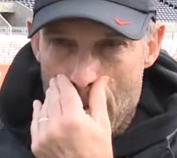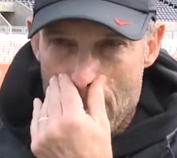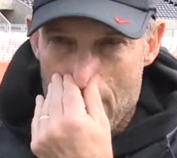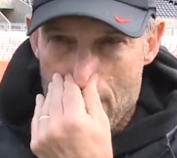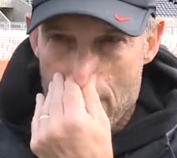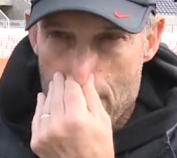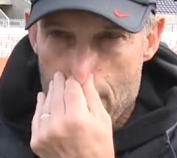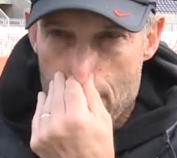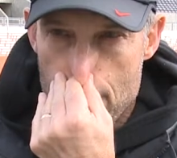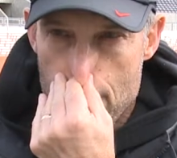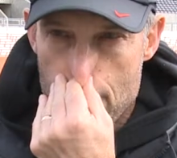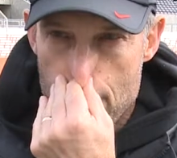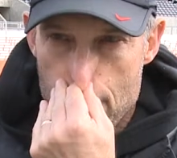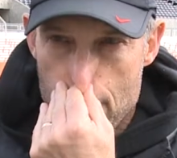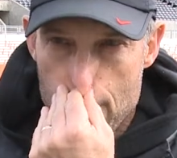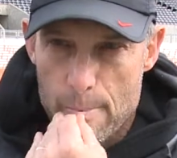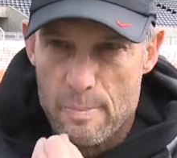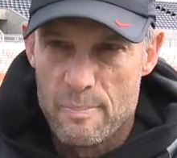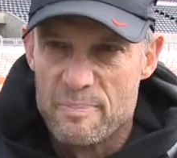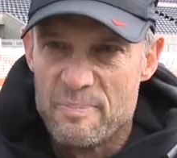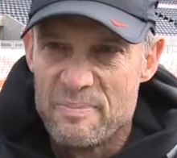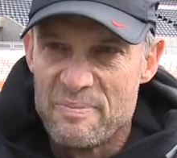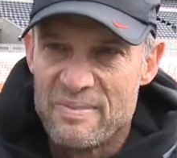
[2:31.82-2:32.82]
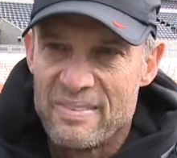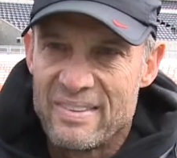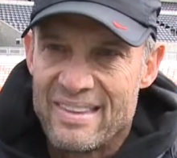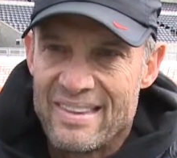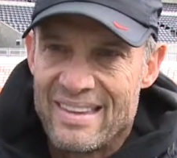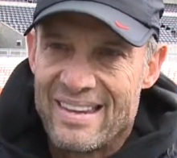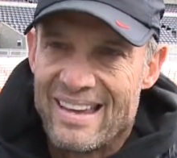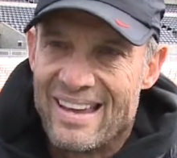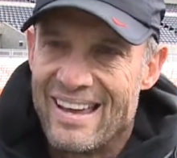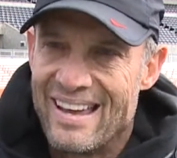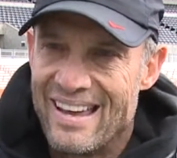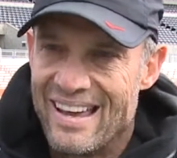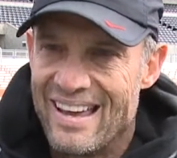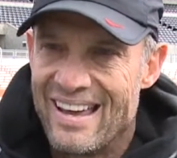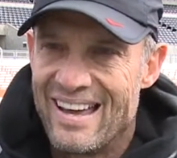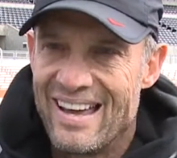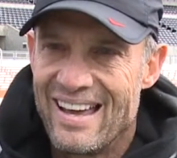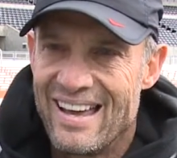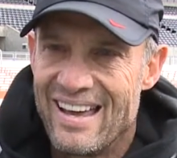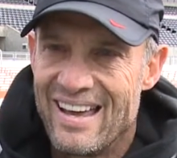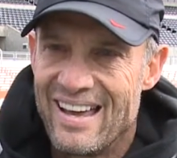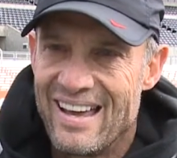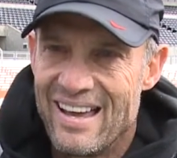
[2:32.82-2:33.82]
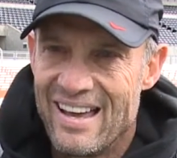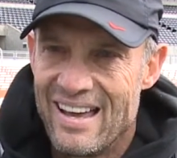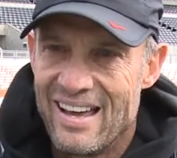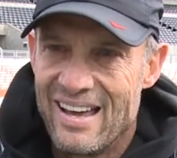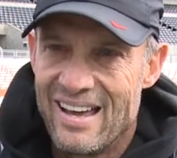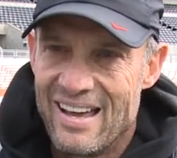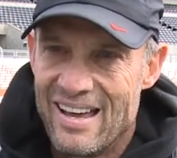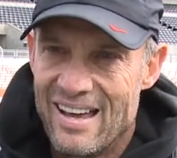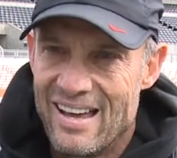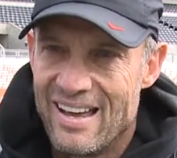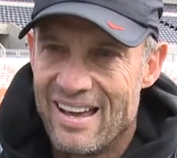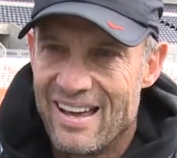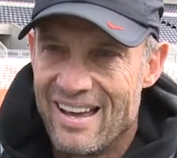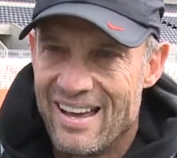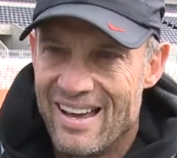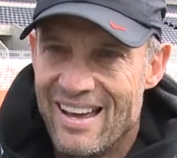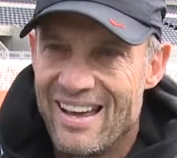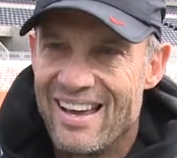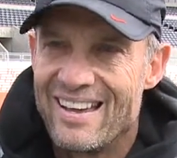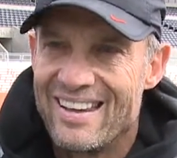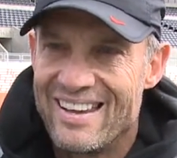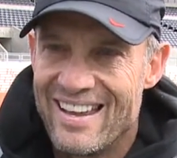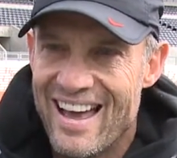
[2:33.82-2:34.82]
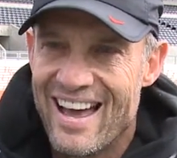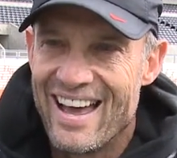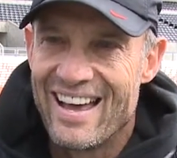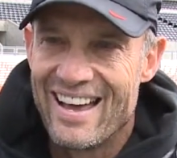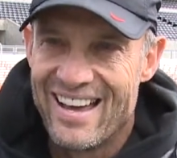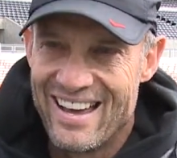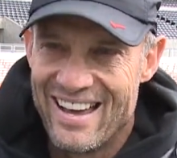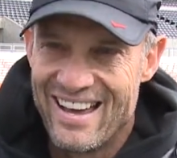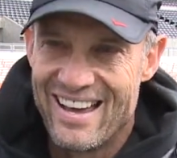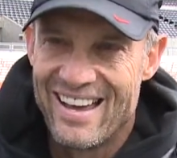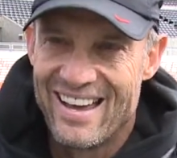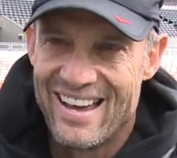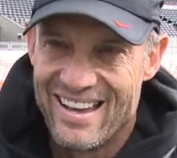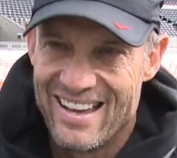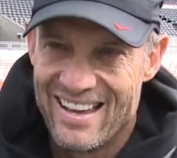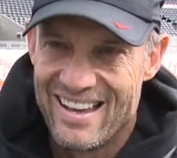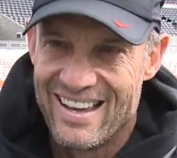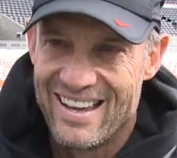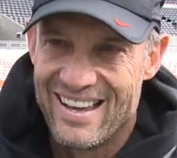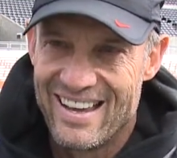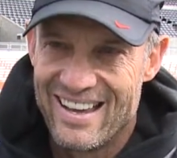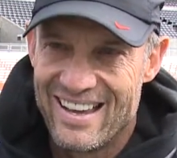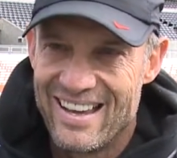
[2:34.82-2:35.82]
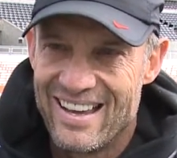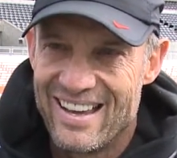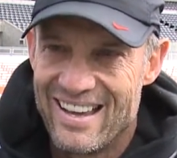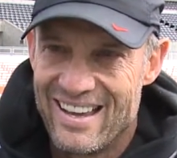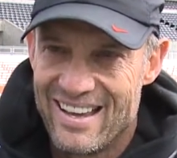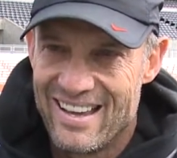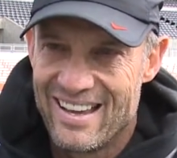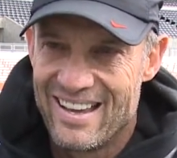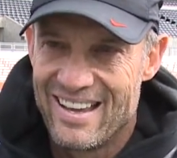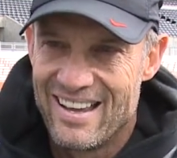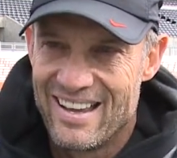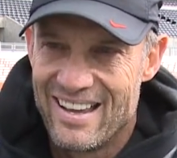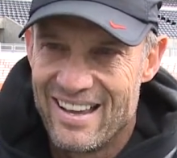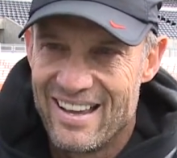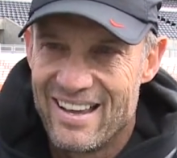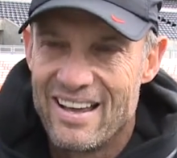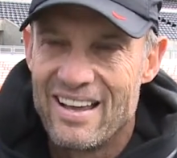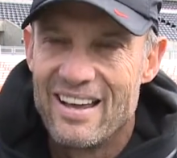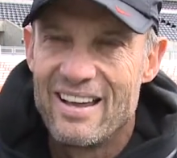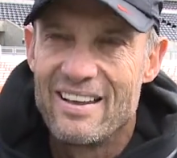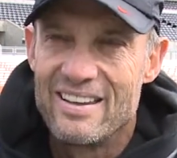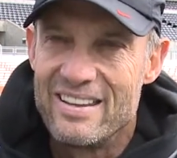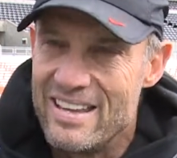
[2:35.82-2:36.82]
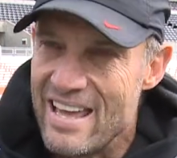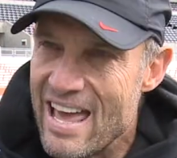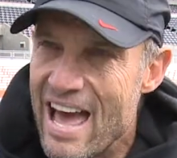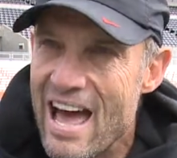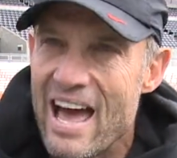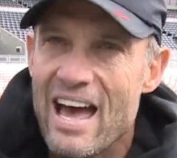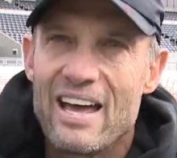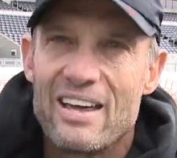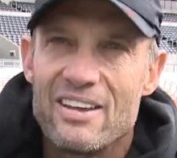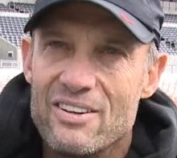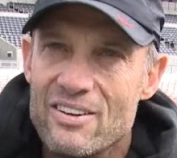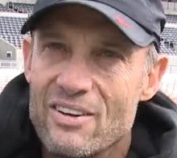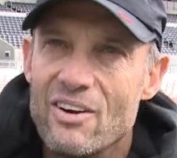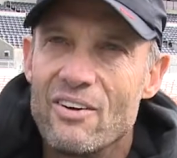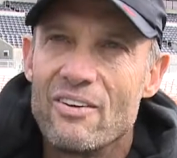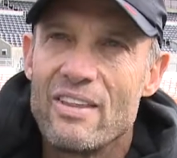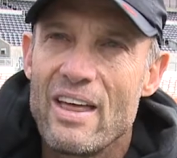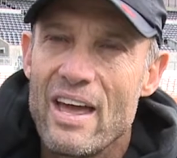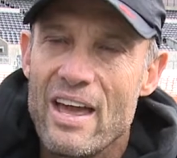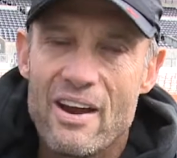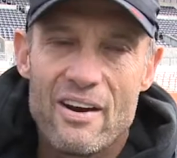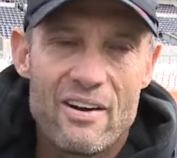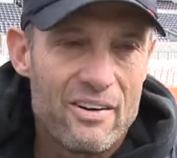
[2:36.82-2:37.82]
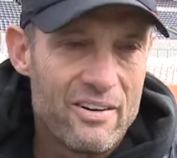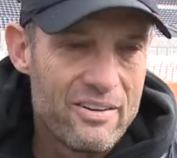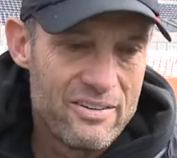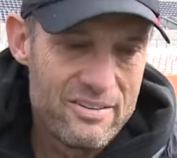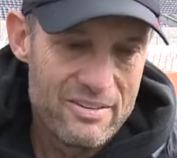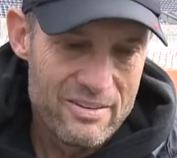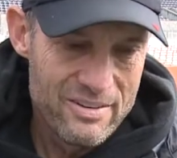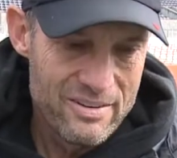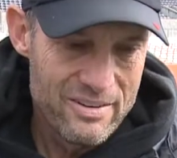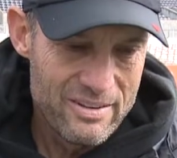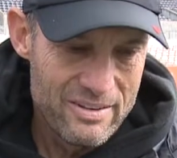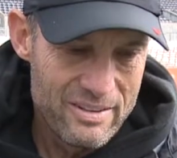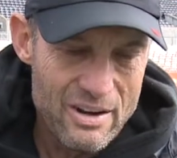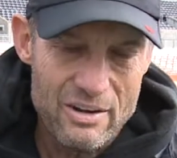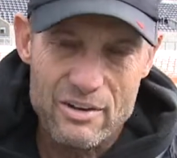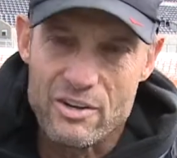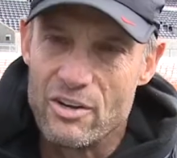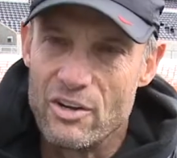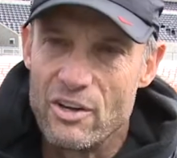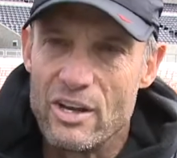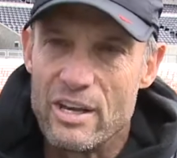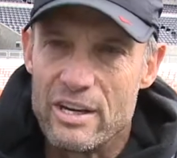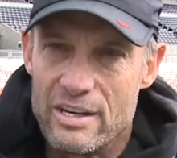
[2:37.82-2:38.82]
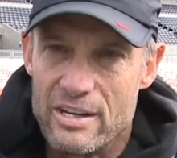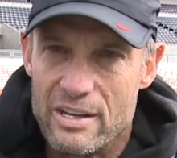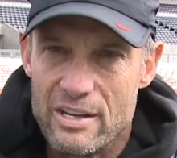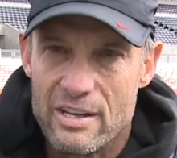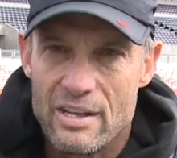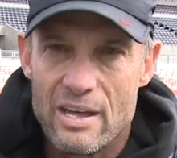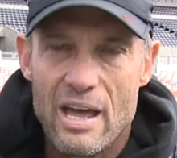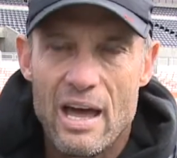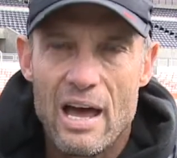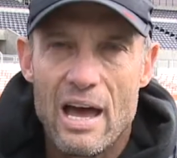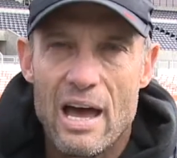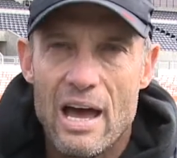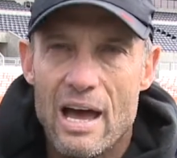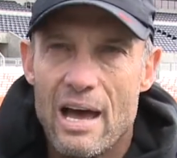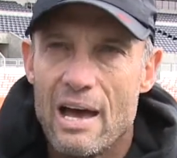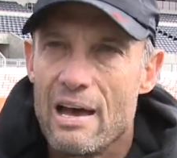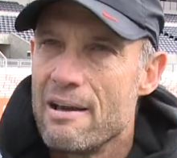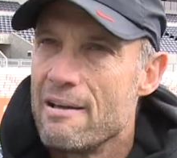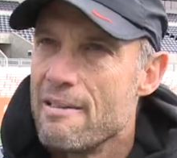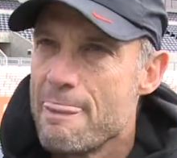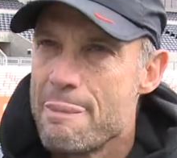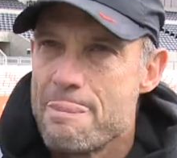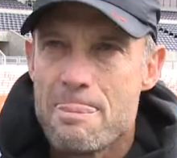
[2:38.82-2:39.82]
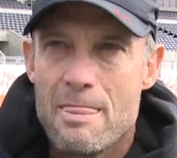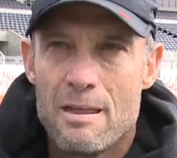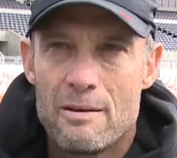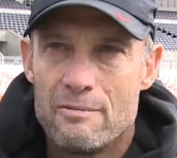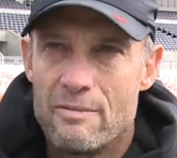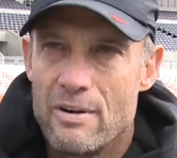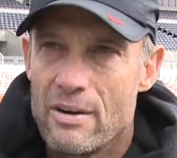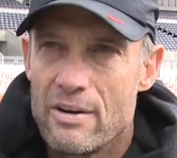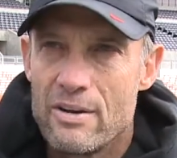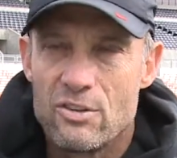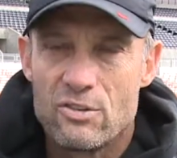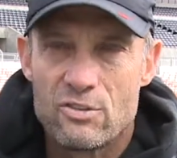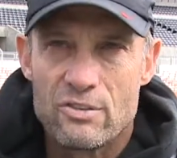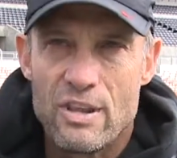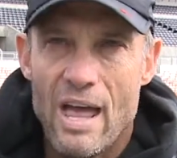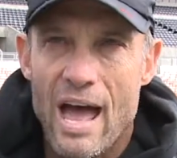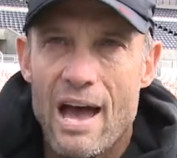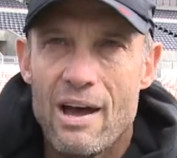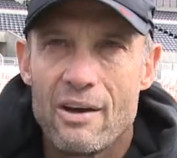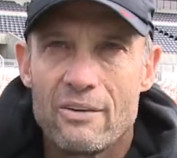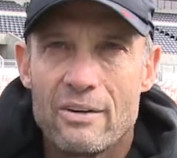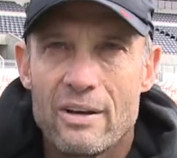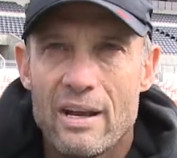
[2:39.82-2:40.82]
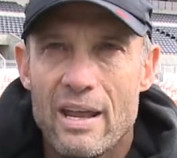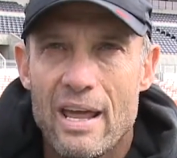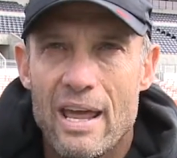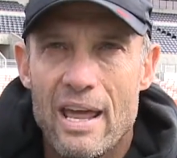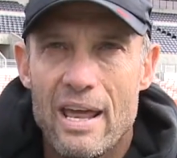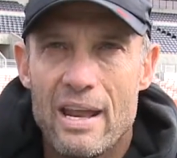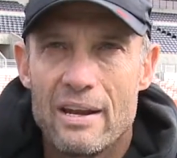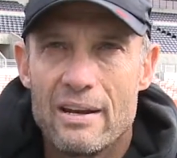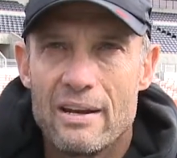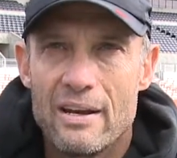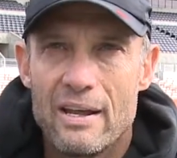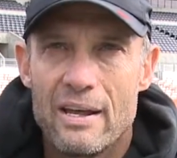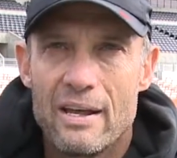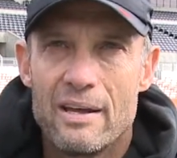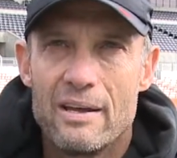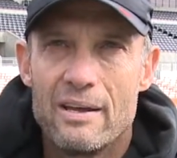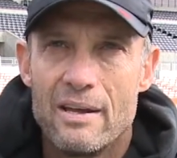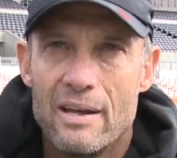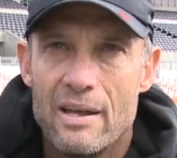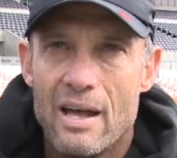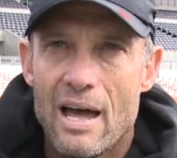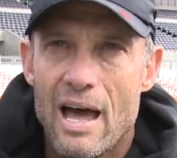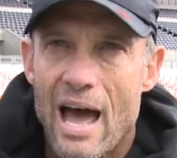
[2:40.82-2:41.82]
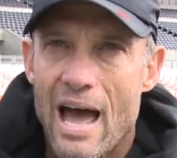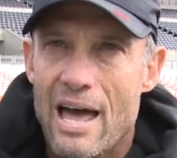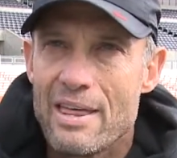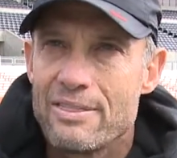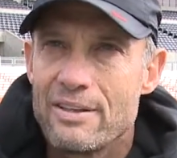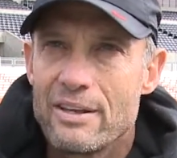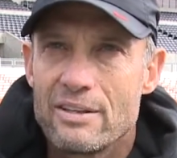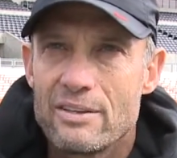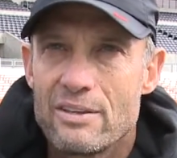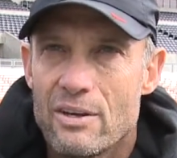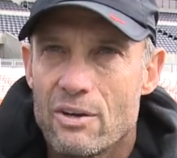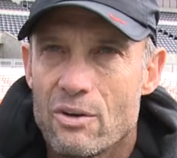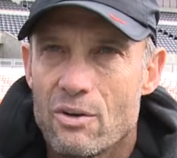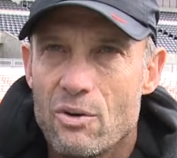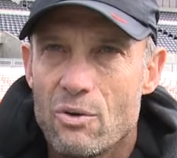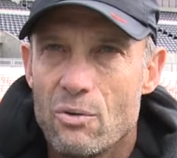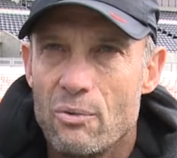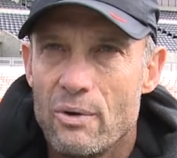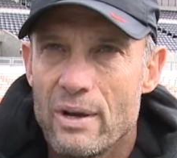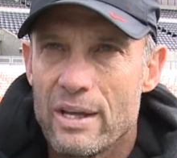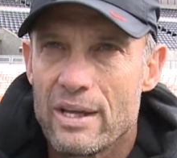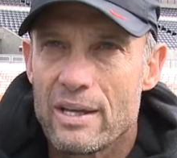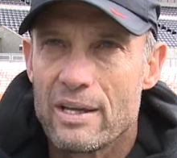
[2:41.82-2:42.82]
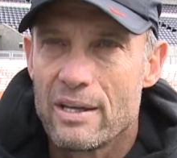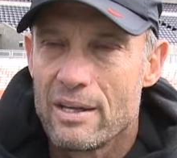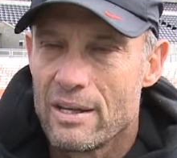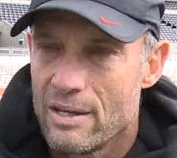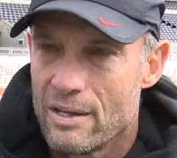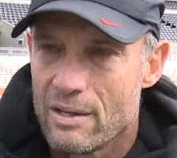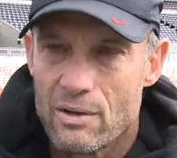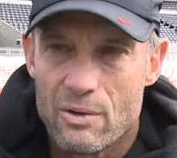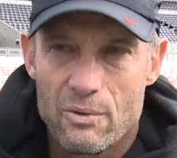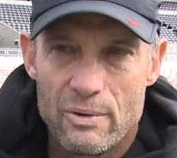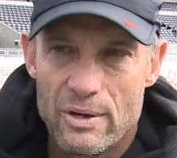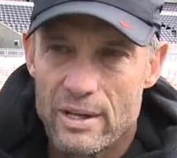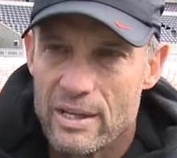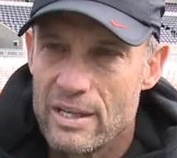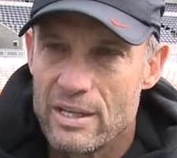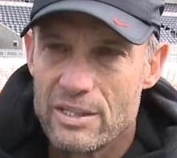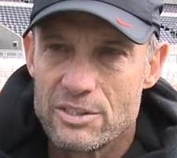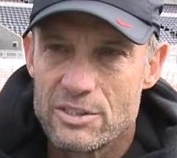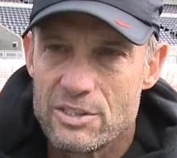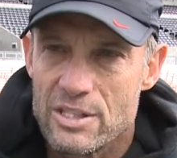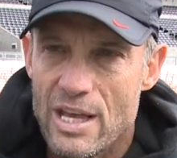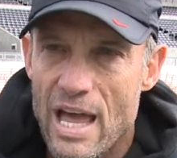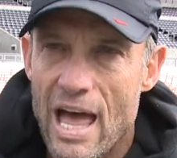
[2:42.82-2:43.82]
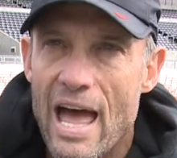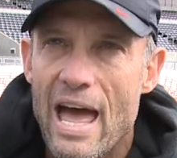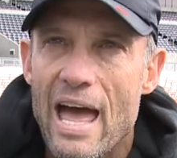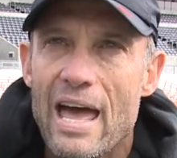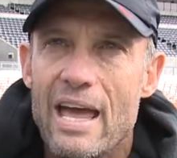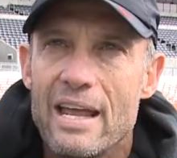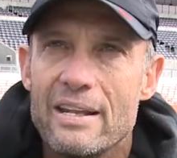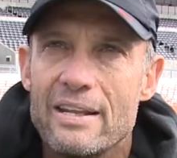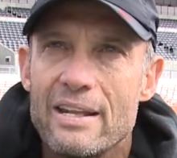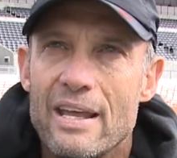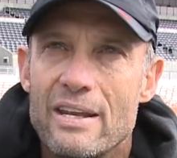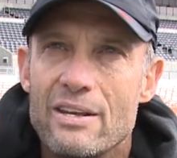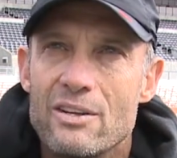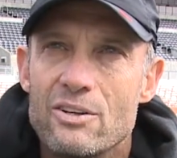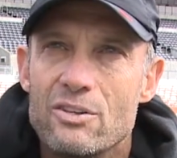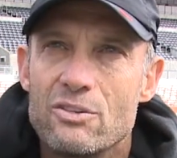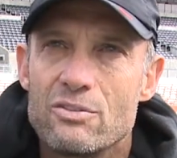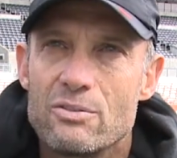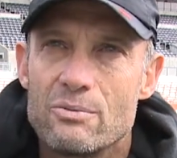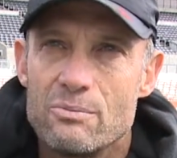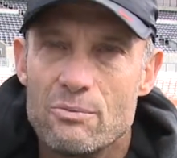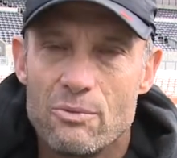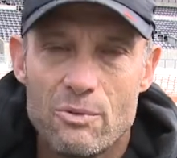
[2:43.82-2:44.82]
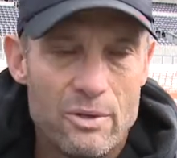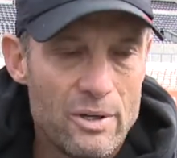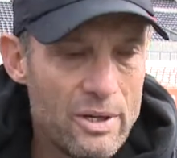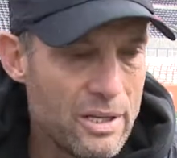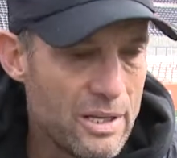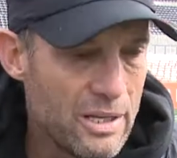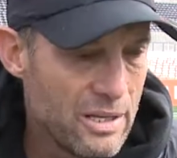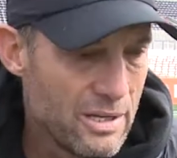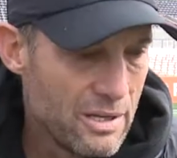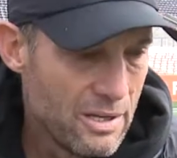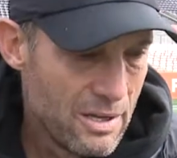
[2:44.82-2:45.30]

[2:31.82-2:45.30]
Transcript: that Washington State has a very salty, as you said, yeah. defensive front. Can you talk about that a little bit more? Yeah, you know, they are, they're good, uh, very stout, and uh, I think they're quick, quick inside. They do some really